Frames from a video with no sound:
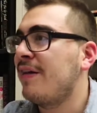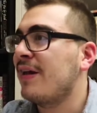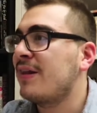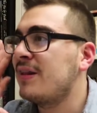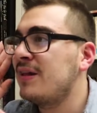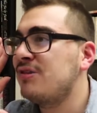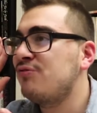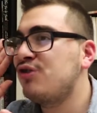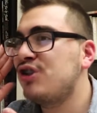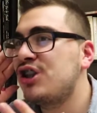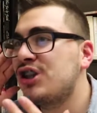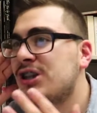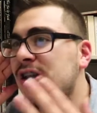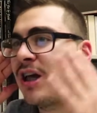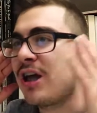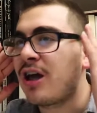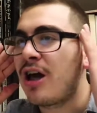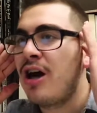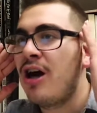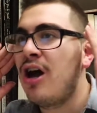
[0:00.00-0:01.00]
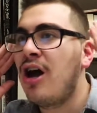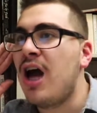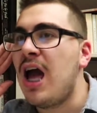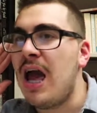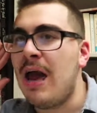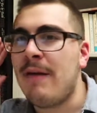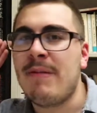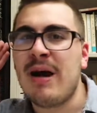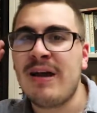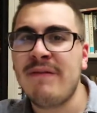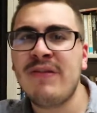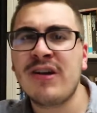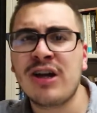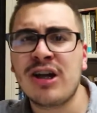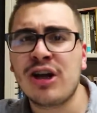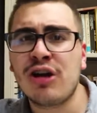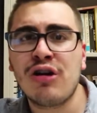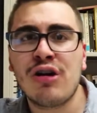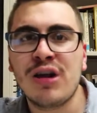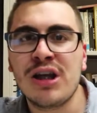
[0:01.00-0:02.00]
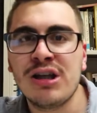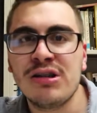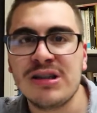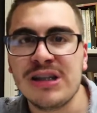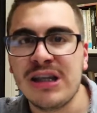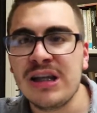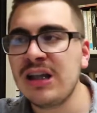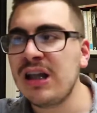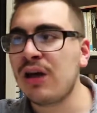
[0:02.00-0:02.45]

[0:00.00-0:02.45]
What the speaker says: Like, this was just like, am I even gonna go to UC?